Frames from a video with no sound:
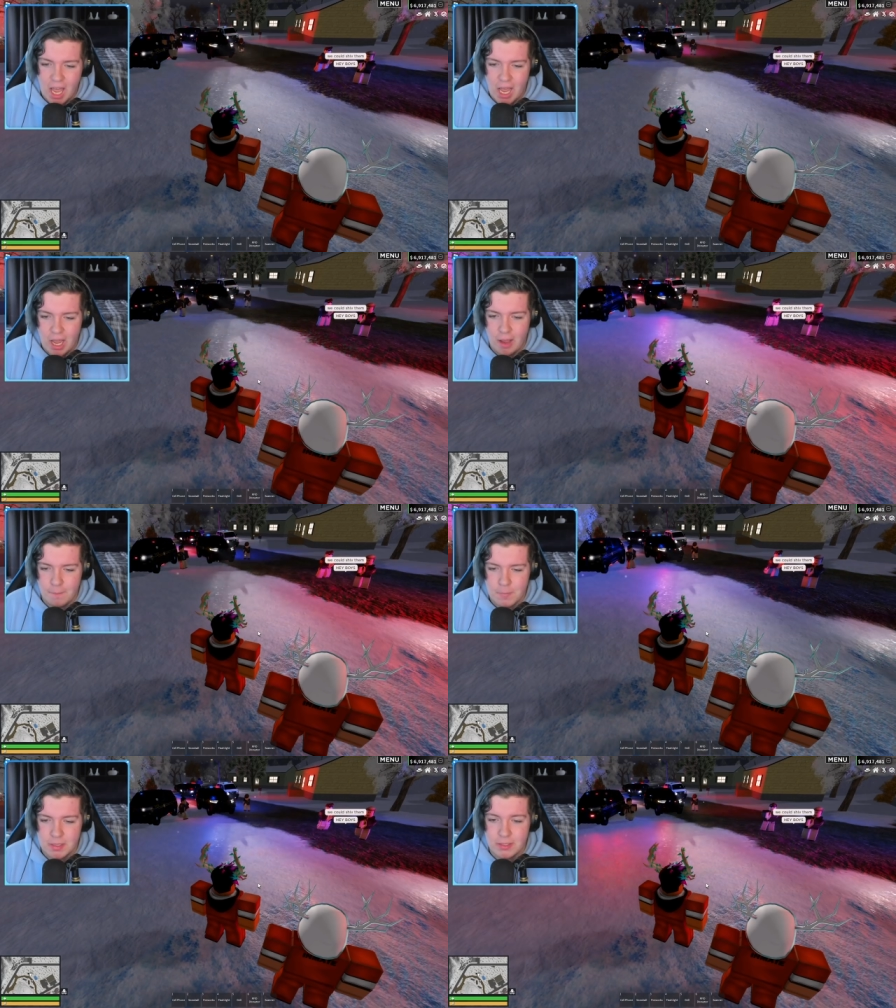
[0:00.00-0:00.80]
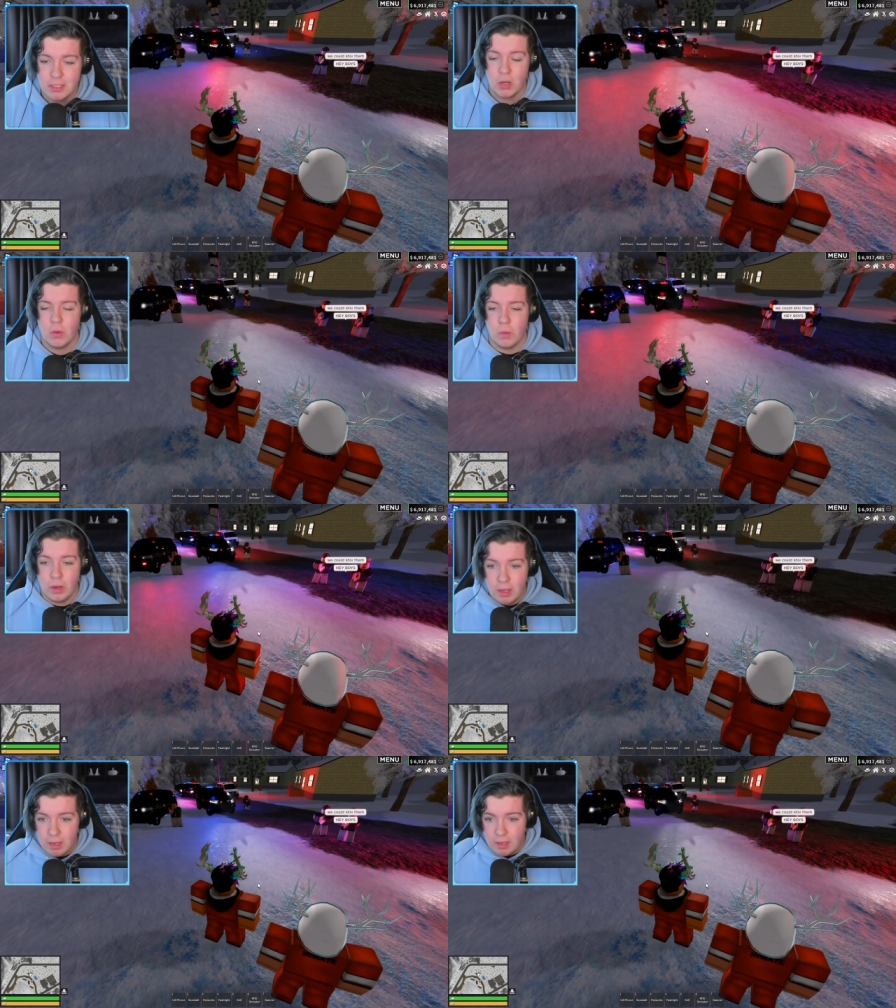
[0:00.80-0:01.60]
um, so,
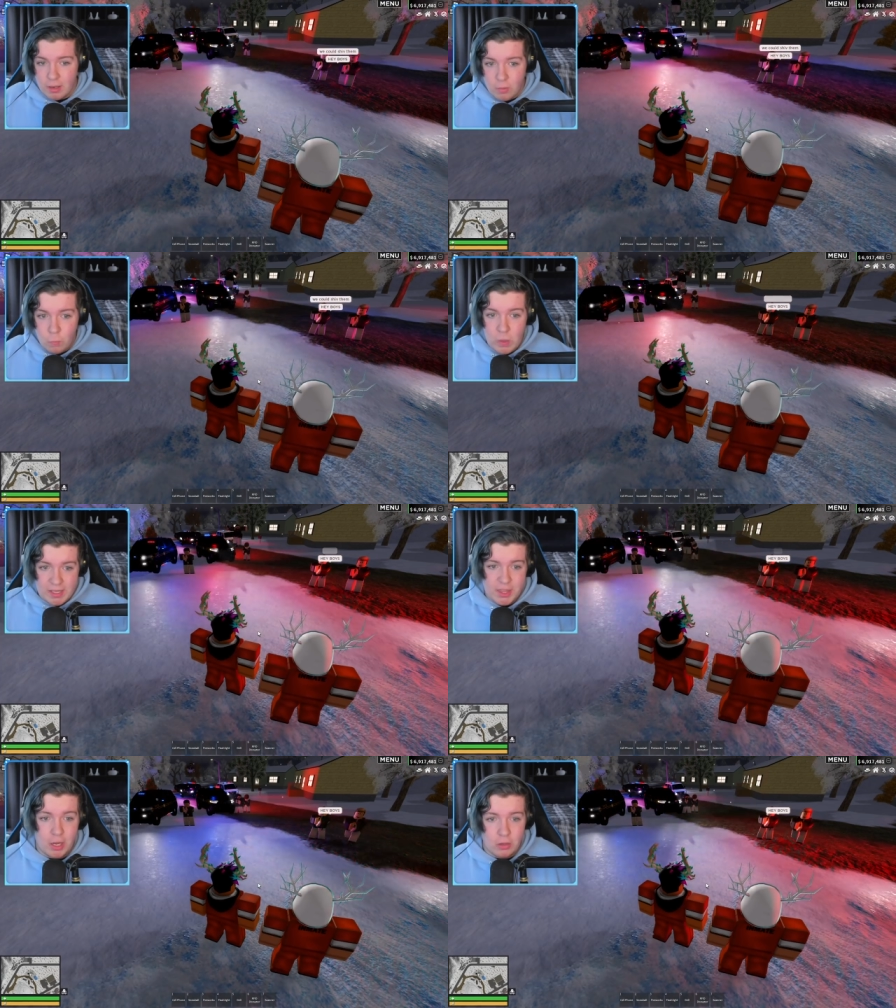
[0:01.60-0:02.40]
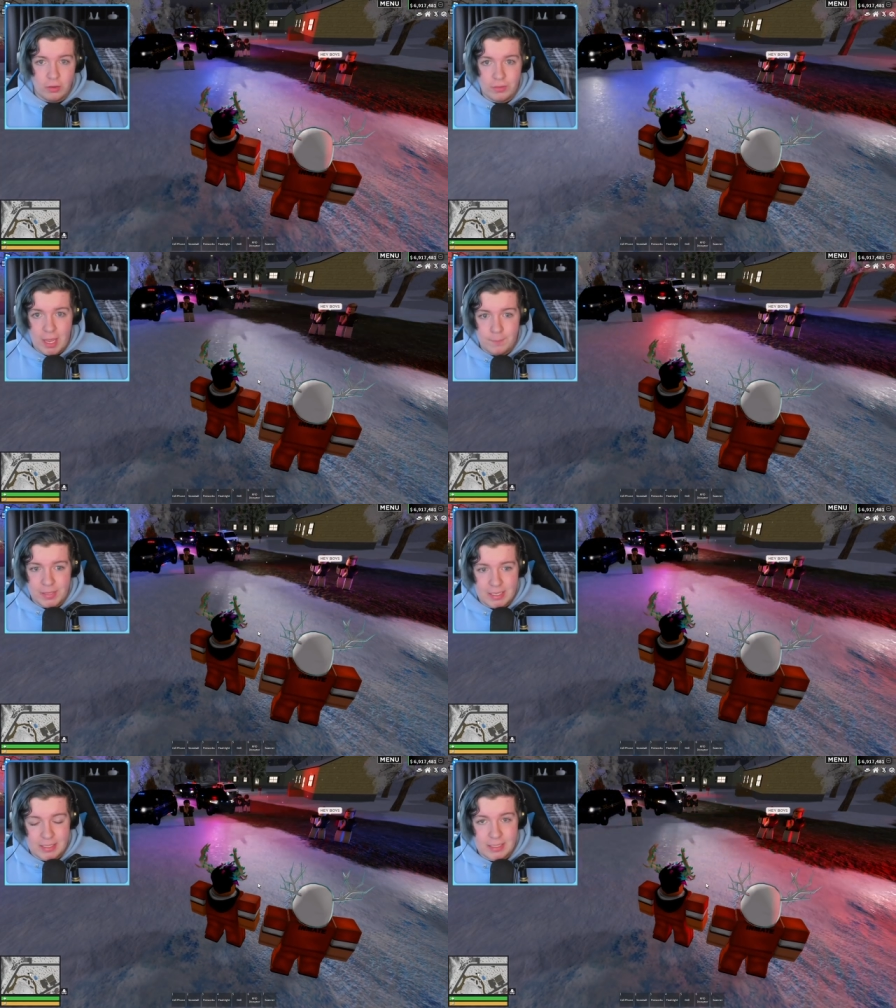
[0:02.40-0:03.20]
with all of that
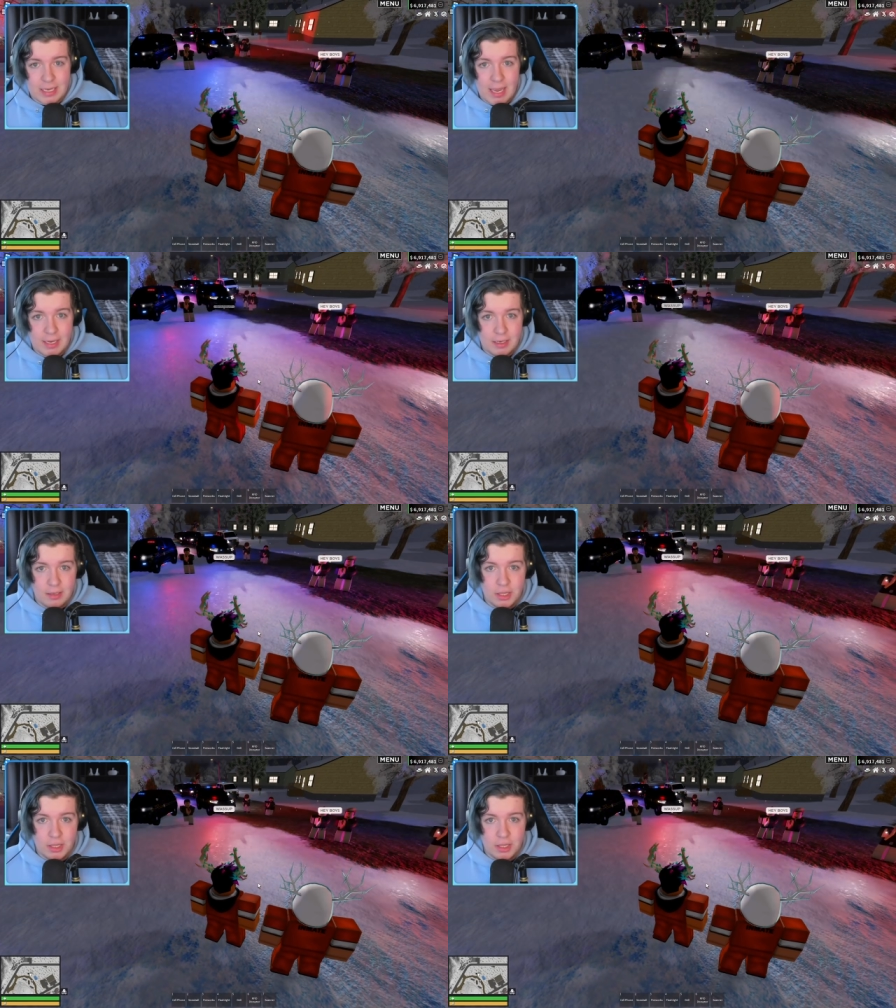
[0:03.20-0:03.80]
being said,